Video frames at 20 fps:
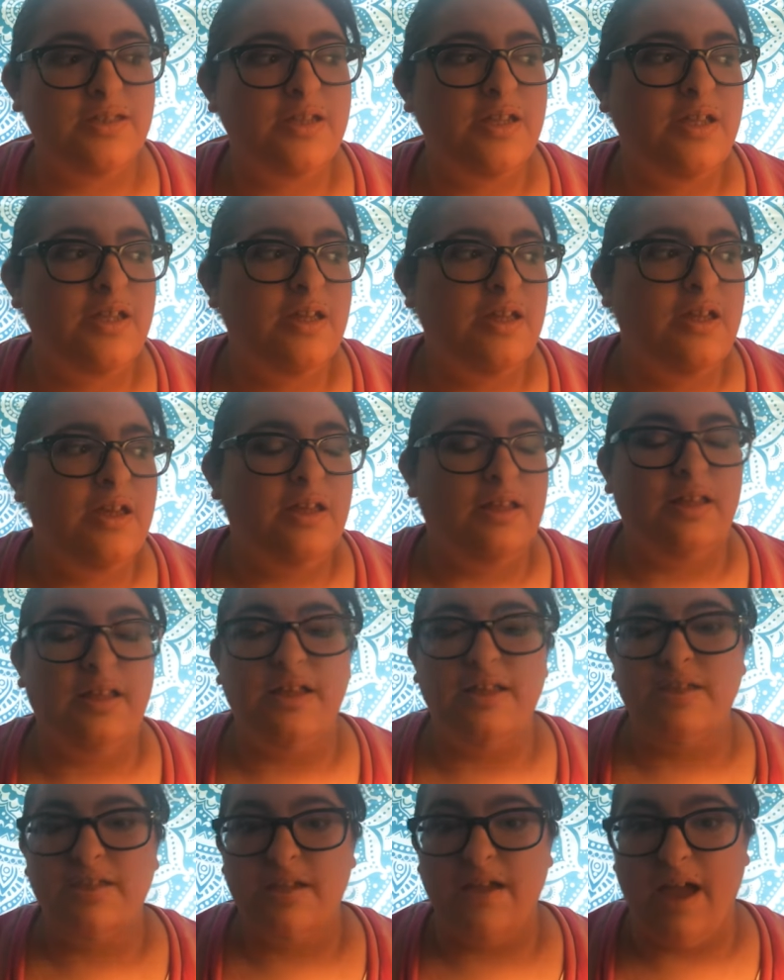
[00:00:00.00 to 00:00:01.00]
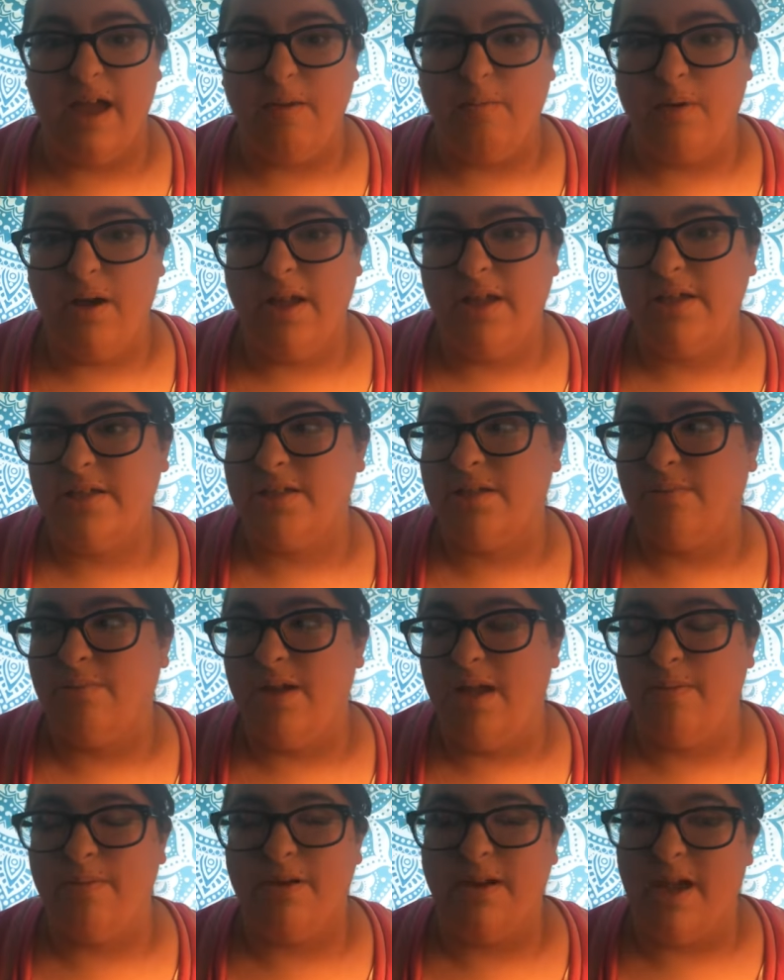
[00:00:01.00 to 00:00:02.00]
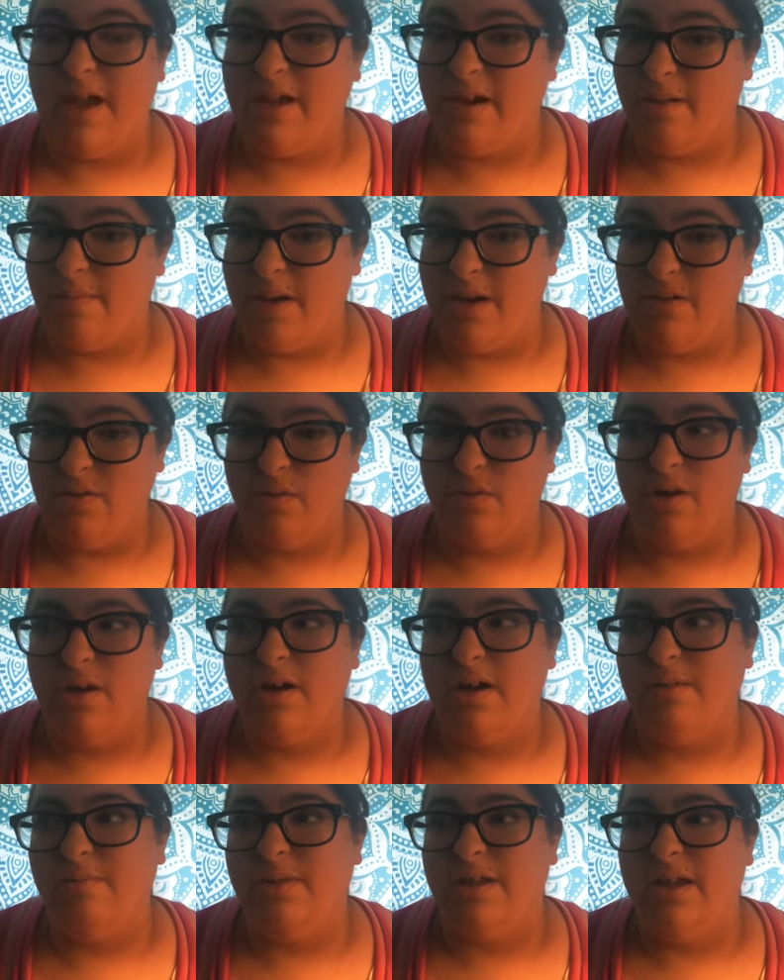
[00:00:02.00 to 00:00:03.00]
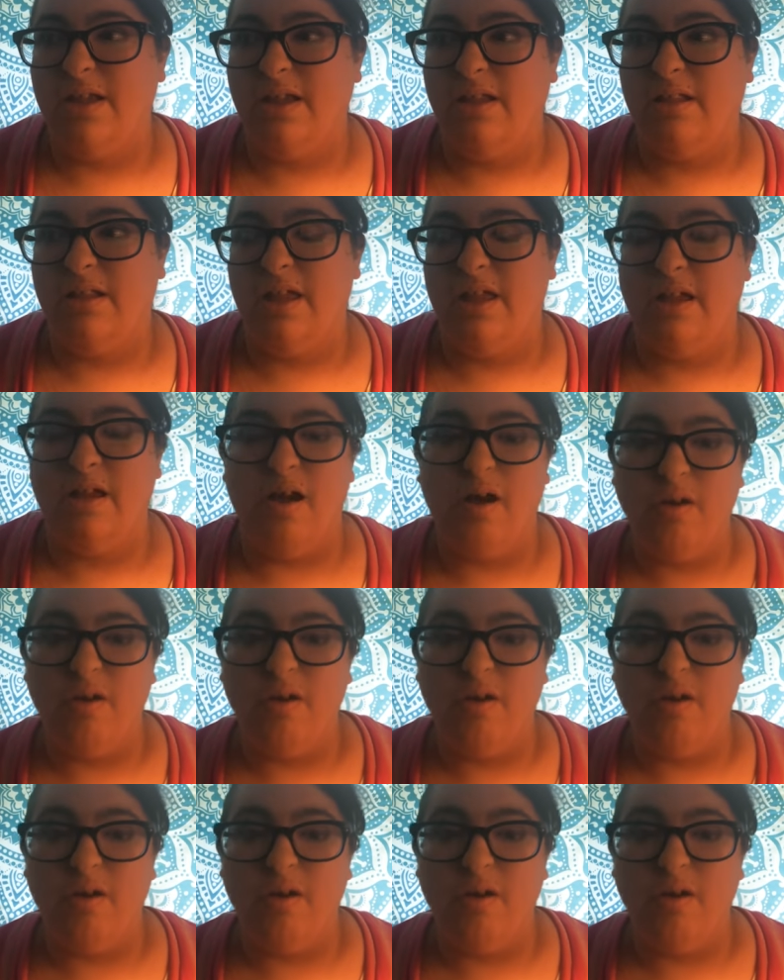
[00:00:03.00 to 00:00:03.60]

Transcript: the last thing I want is some neighbor knocking on my door and being like,